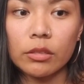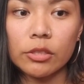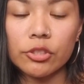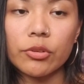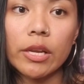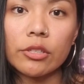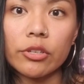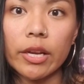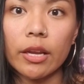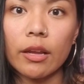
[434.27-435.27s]

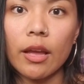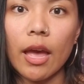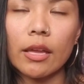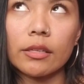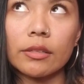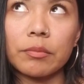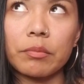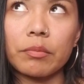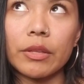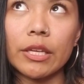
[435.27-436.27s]
surrendering, and
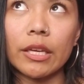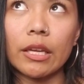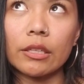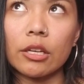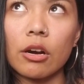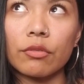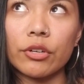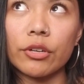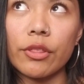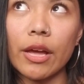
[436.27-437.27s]
it can
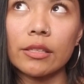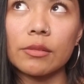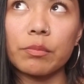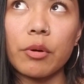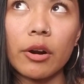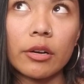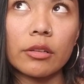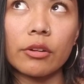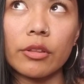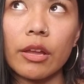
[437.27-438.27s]
cover that part
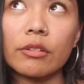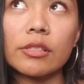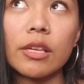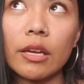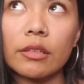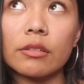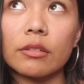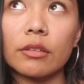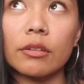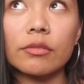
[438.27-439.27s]
or that side
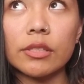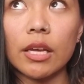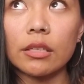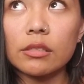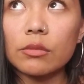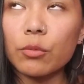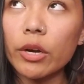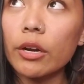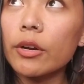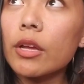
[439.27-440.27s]
of sex
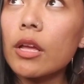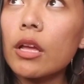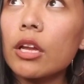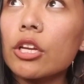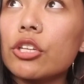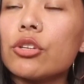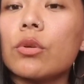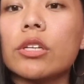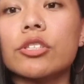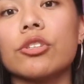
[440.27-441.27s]
where you
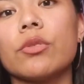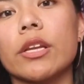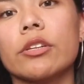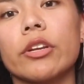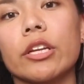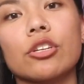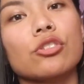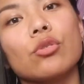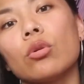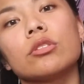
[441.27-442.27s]
are surrendering your
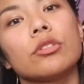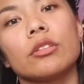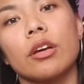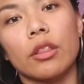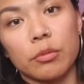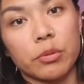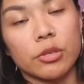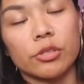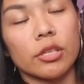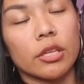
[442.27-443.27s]
soul to the other
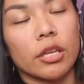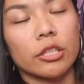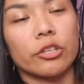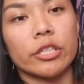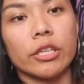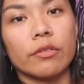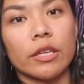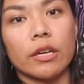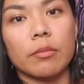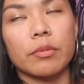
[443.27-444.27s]
person and you're
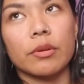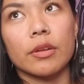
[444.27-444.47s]
giving up